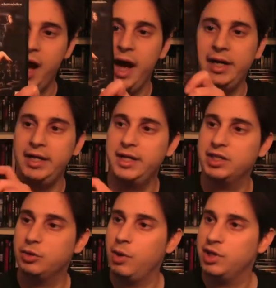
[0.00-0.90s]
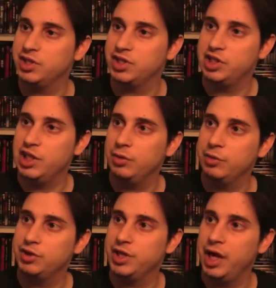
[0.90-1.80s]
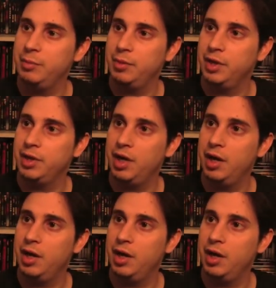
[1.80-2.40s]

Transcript: I didn't get to watch the sequels yet, but